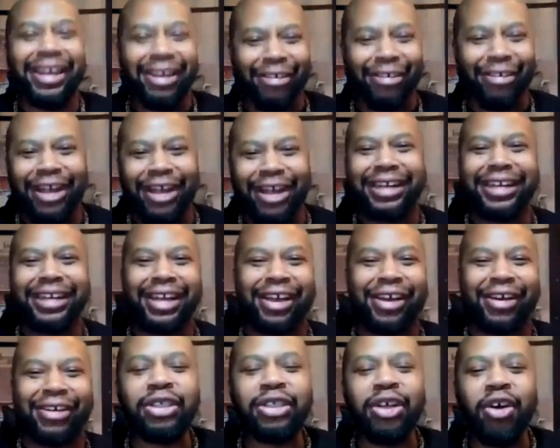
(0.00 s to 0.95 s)
And the
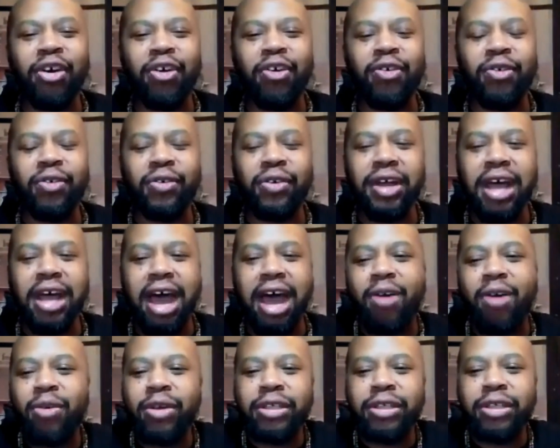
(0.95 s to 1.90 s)
radio. So
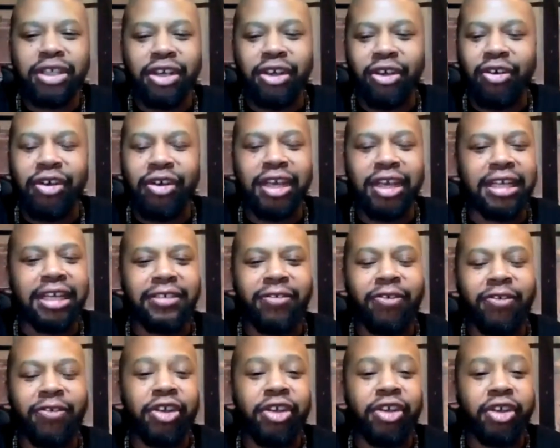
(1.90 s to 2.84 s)
I was curious
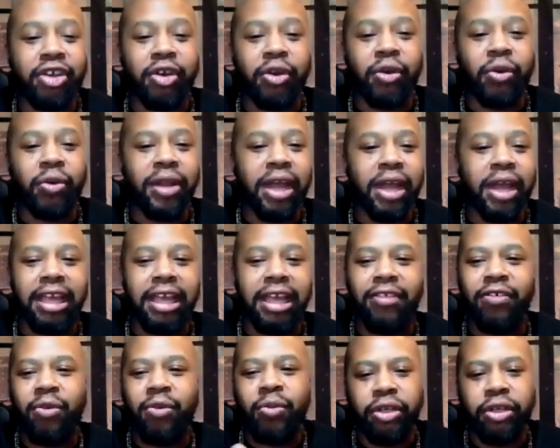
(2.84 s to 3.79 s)
for you, like
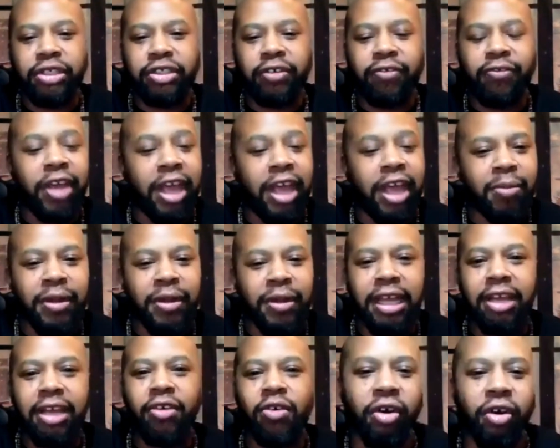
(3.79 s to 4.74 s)
even with your
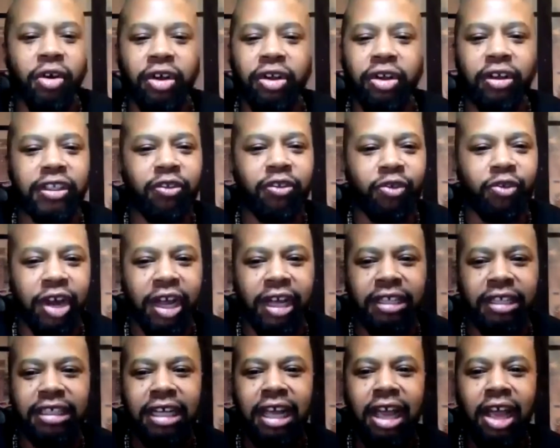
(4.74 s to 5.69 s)
family or close
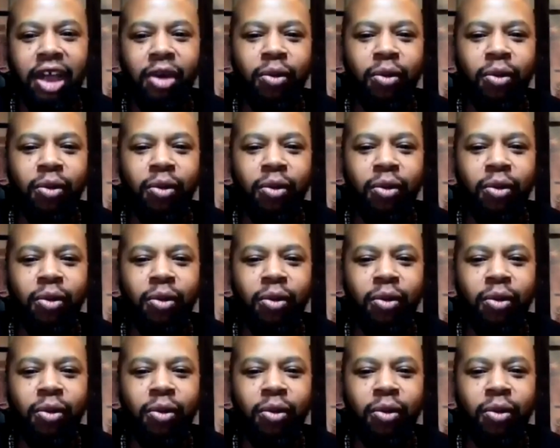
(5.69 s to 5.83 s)
friends,